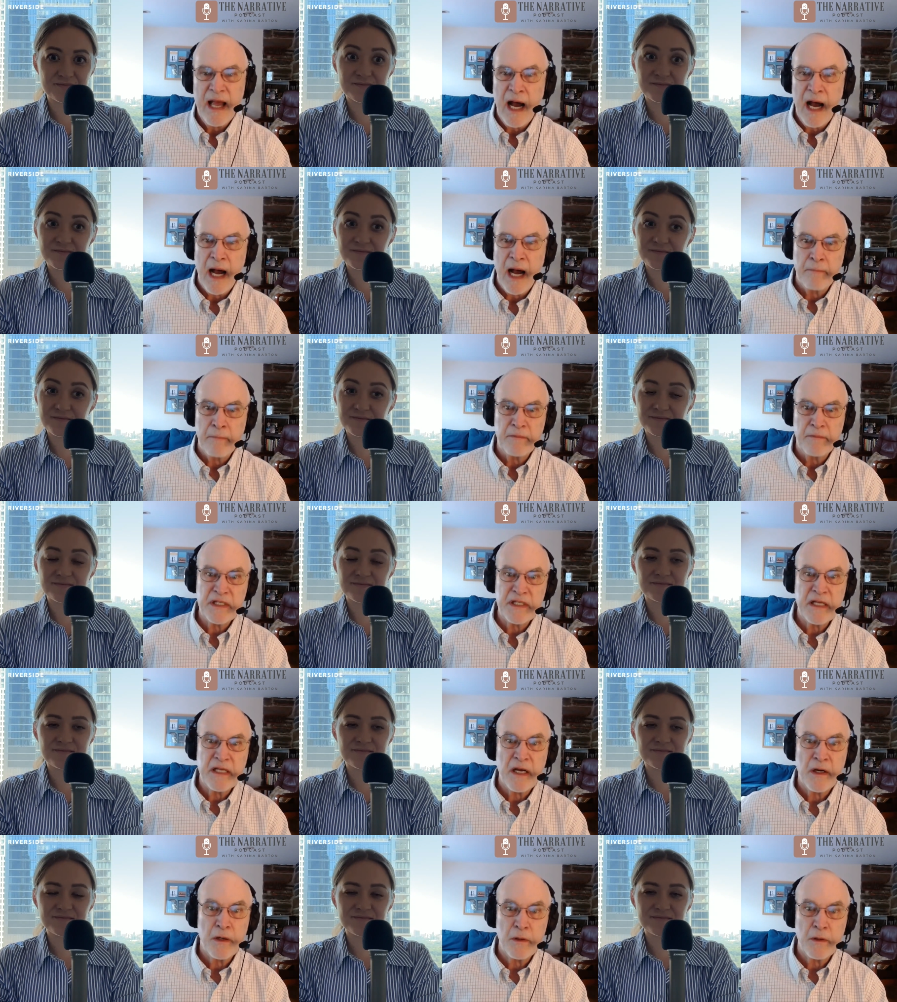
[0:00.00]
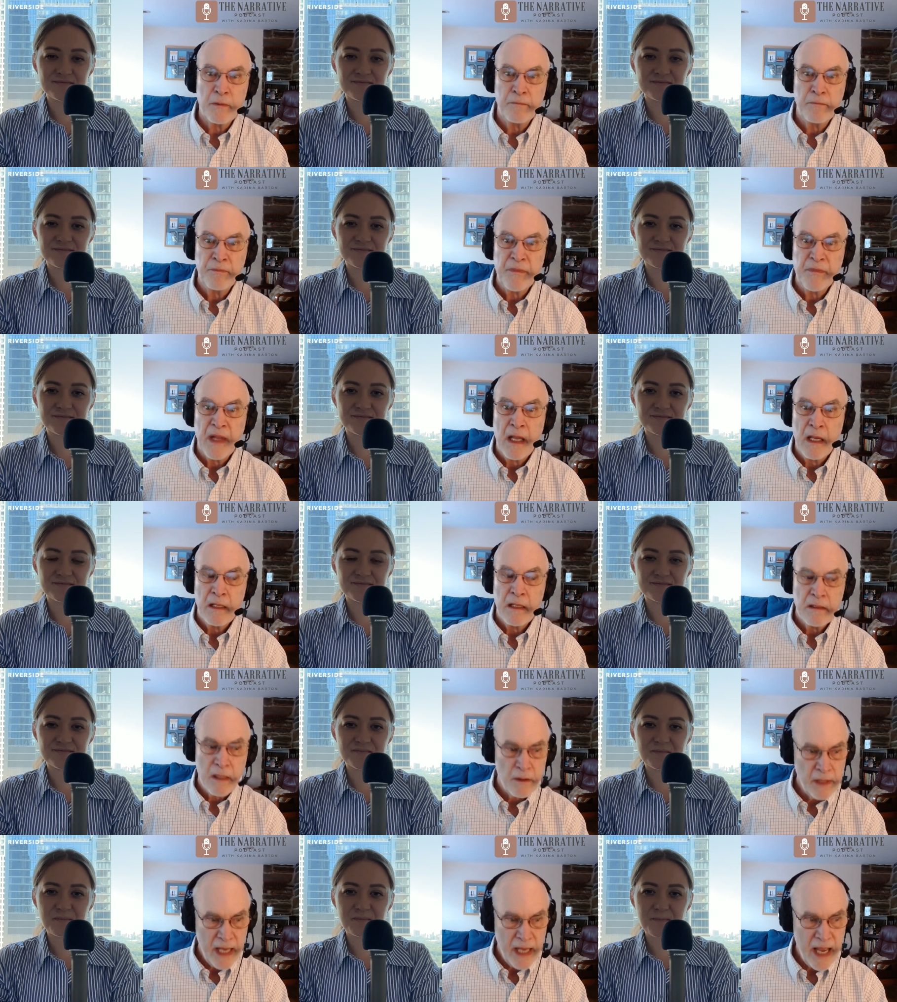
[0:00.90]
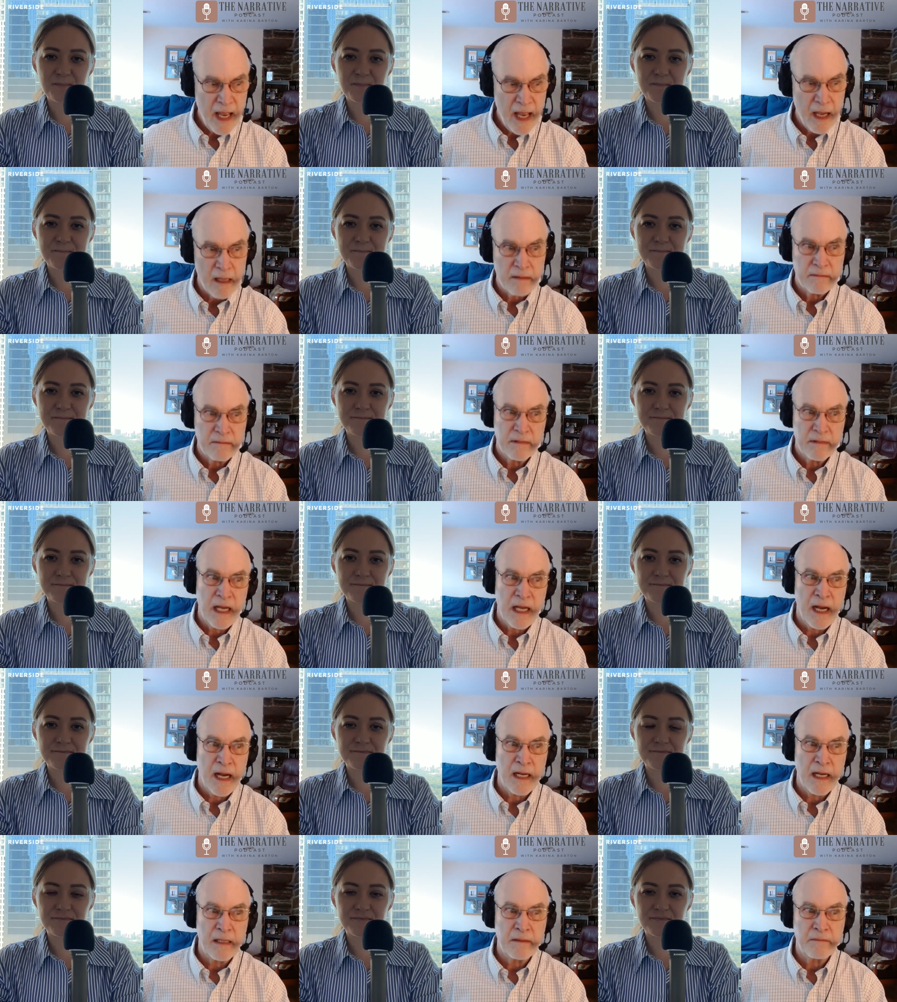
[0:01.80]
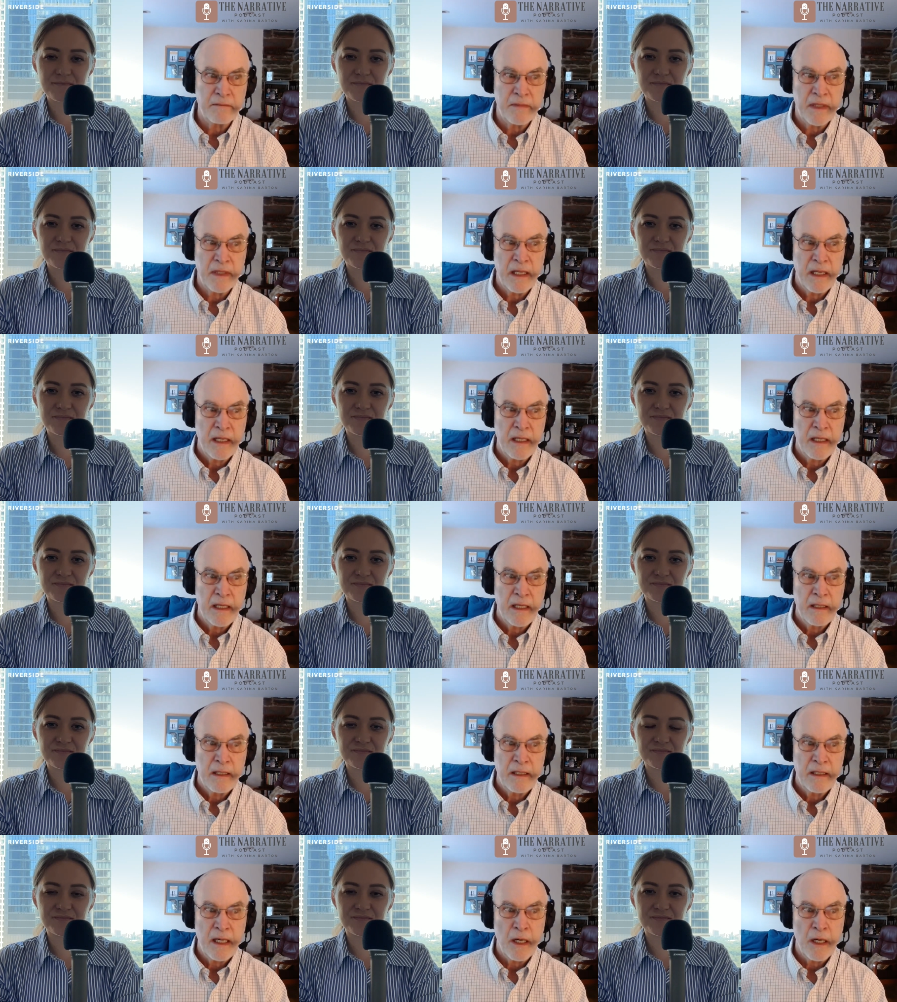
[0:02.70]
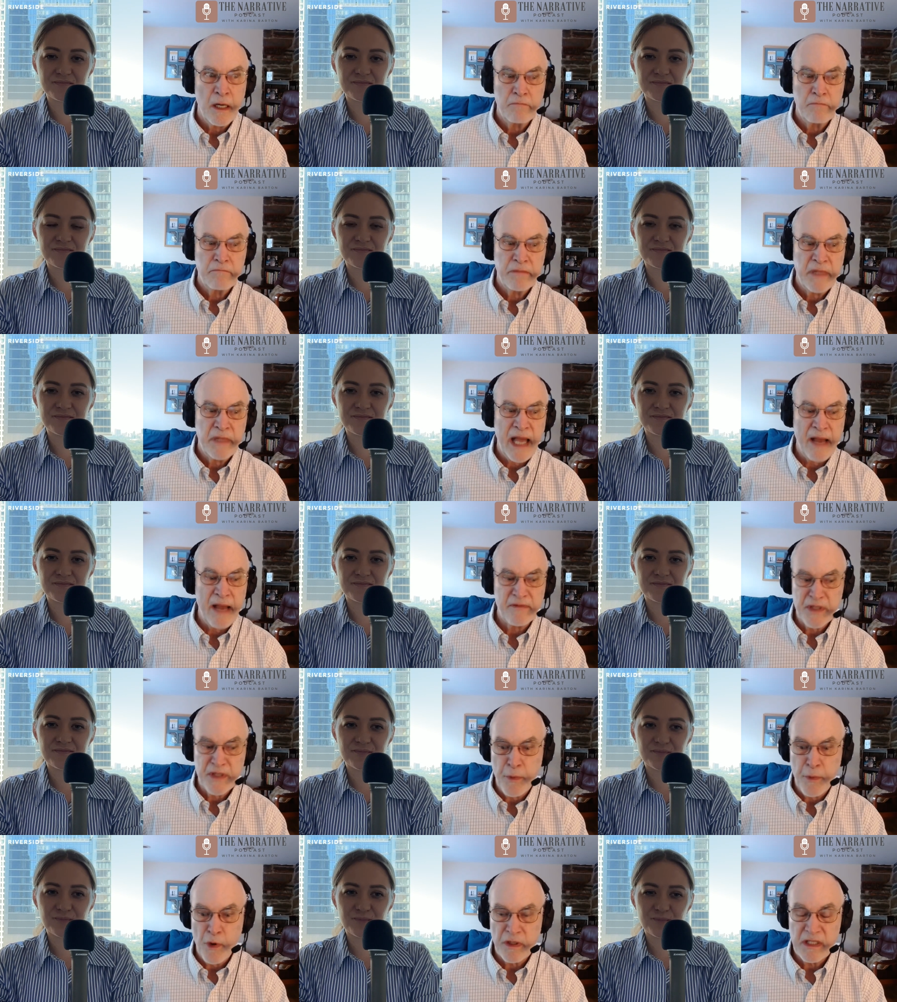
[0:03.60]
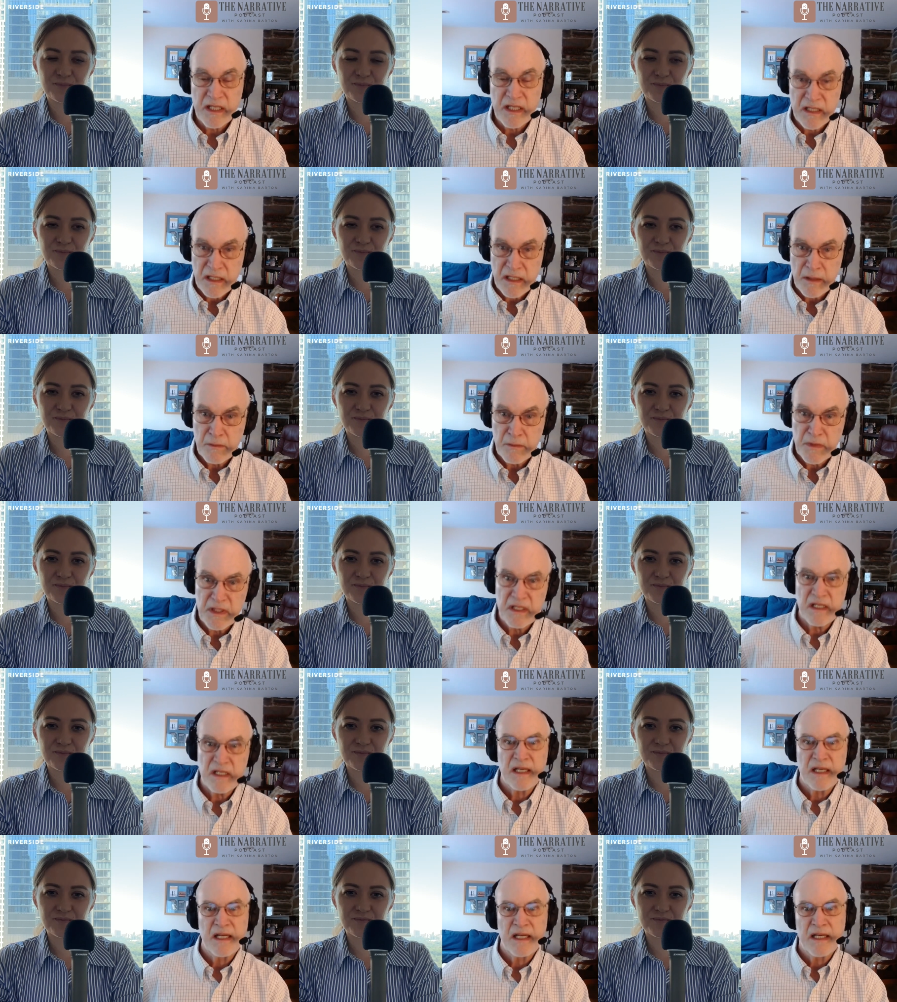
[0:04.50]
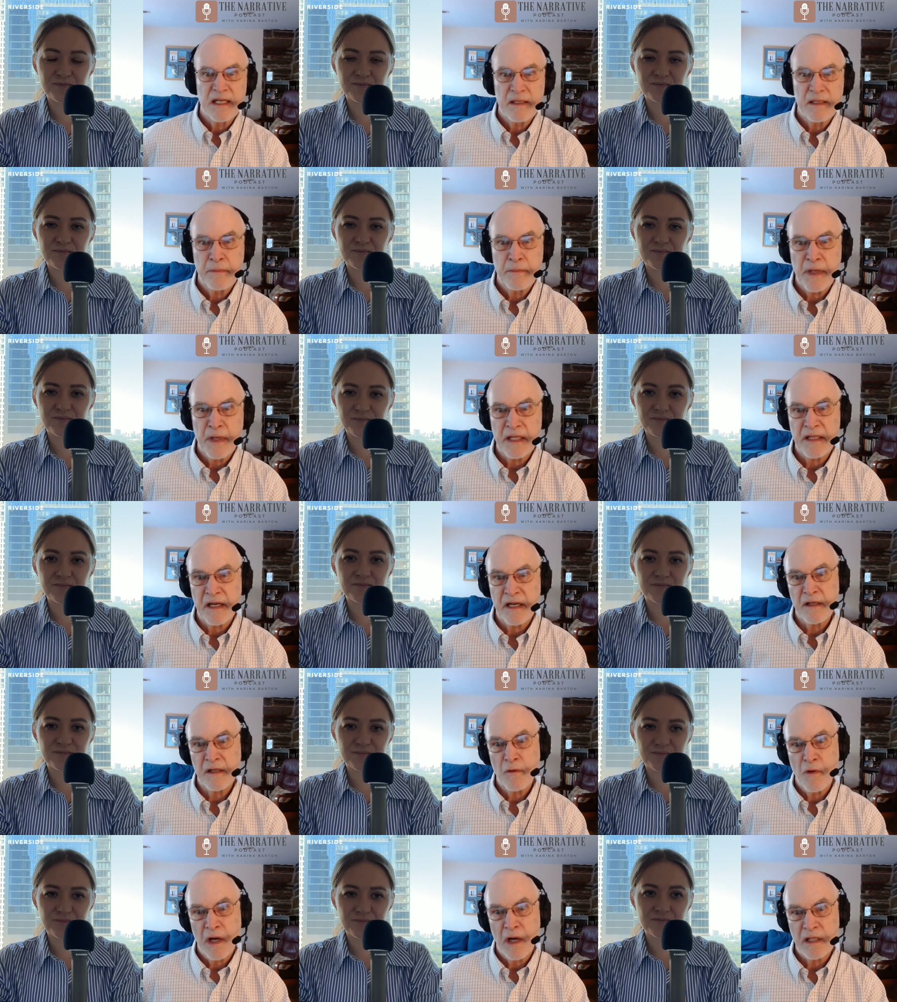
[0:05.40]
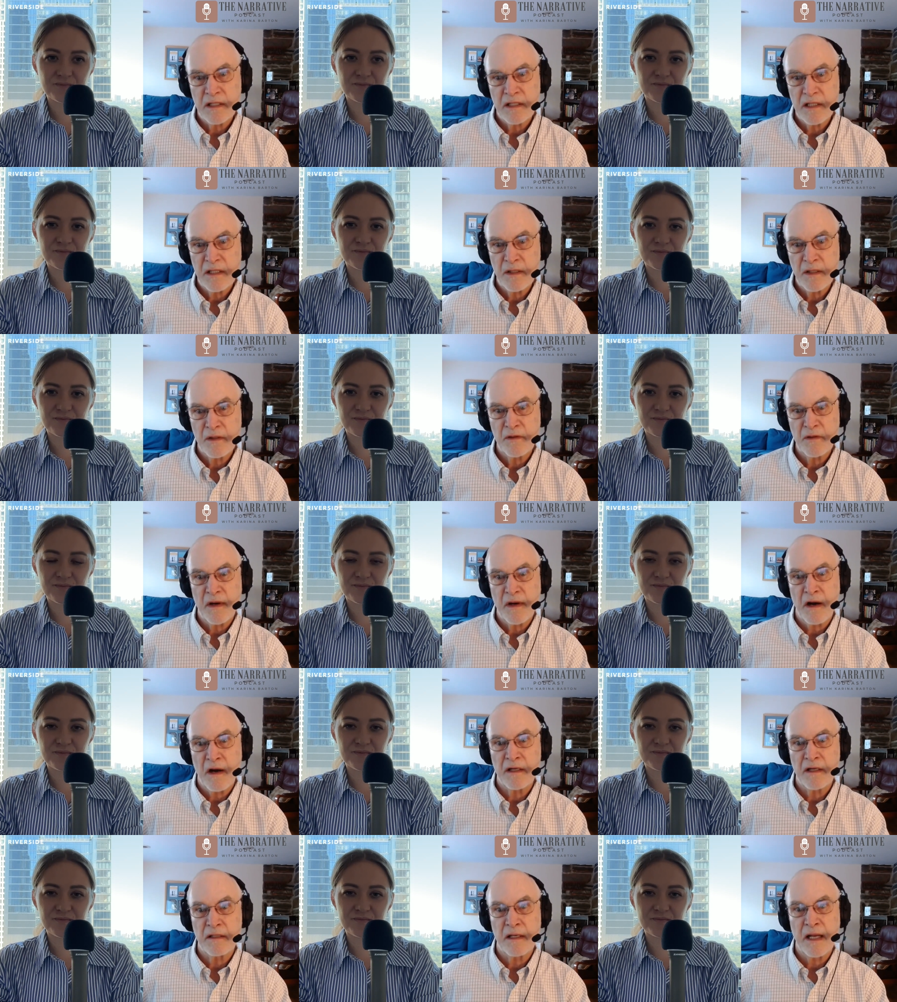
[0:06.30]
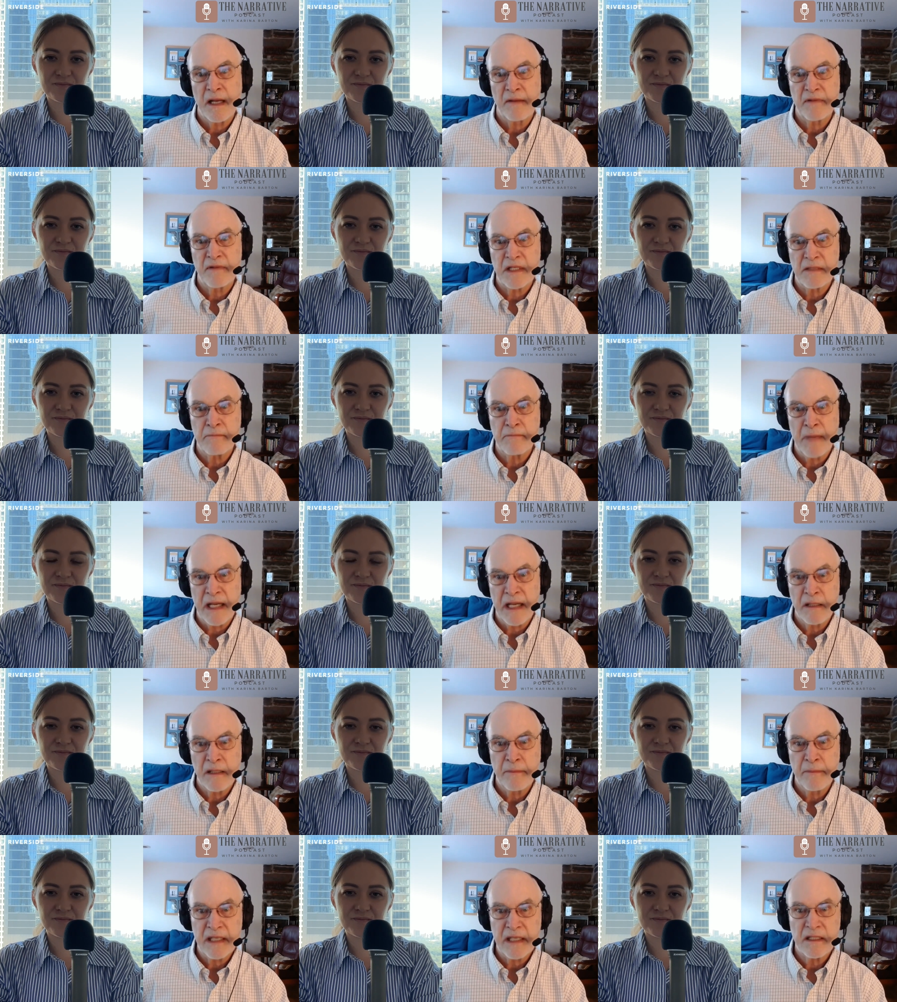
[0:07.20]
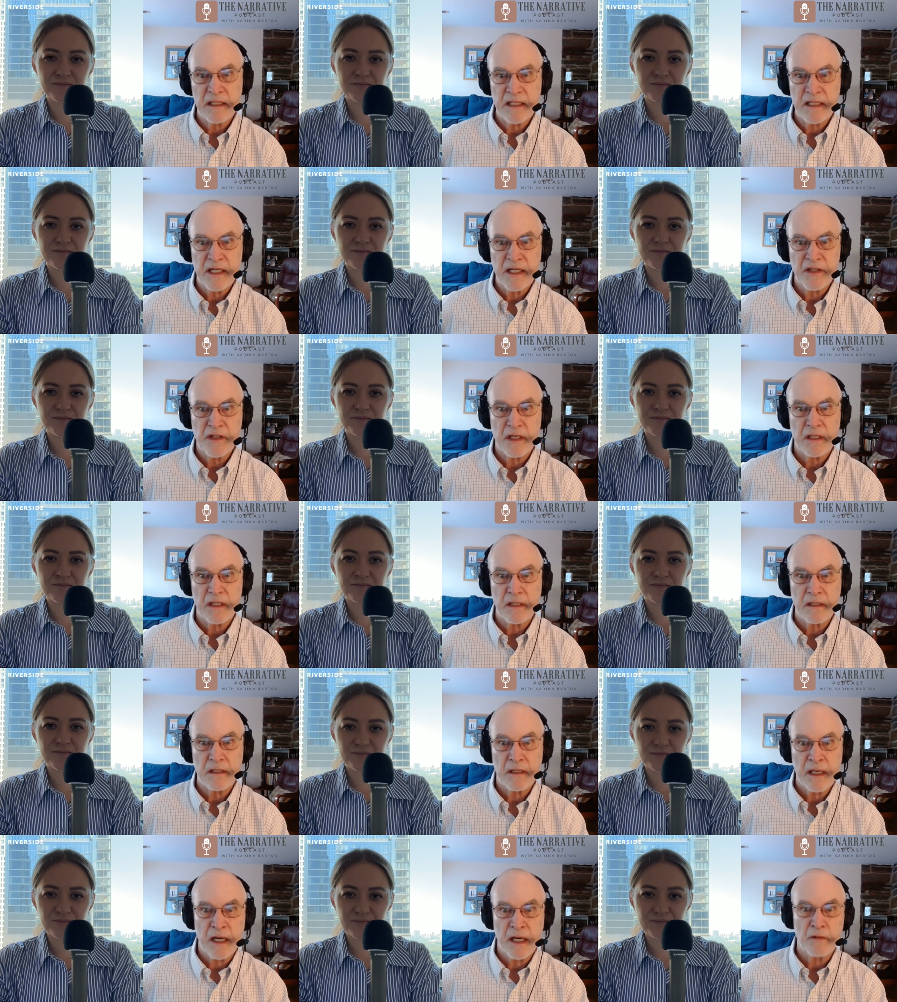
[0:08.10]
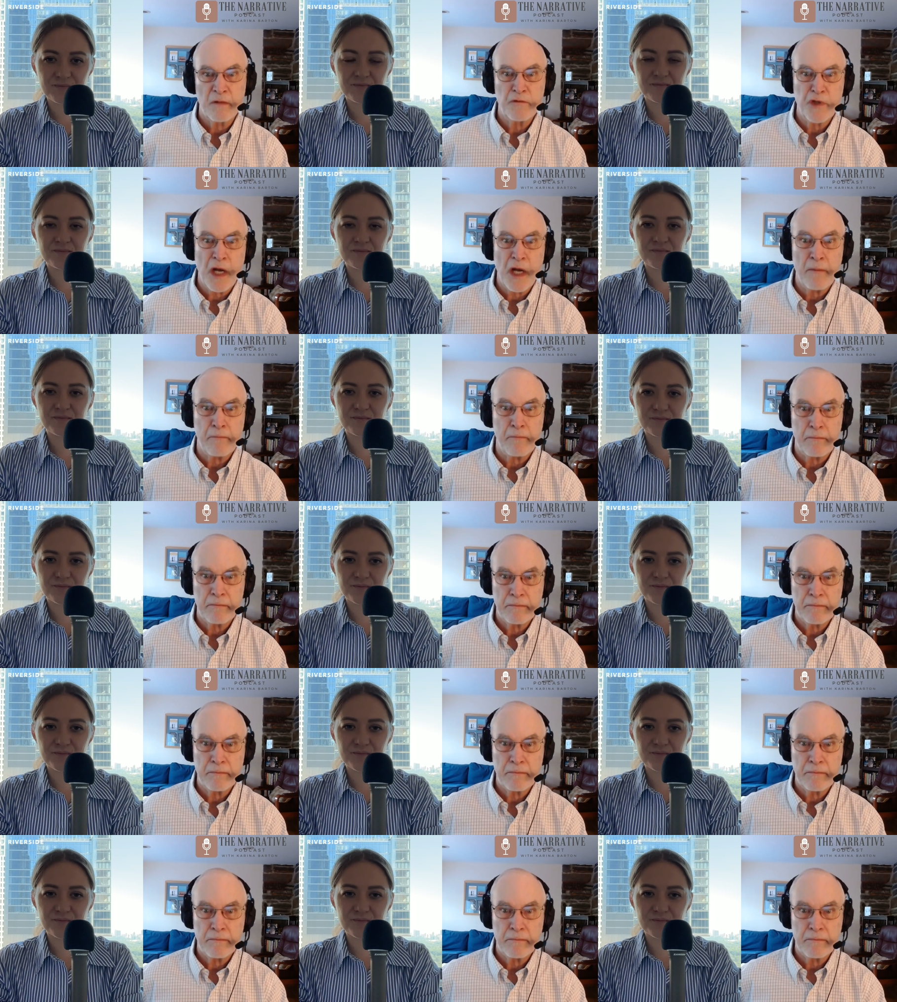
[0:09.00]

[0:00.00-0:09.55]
Speaker 1: Um, so so yeah, um, you know, they have support systems, but they're the ones who hard, have made the big decision. You know, jump.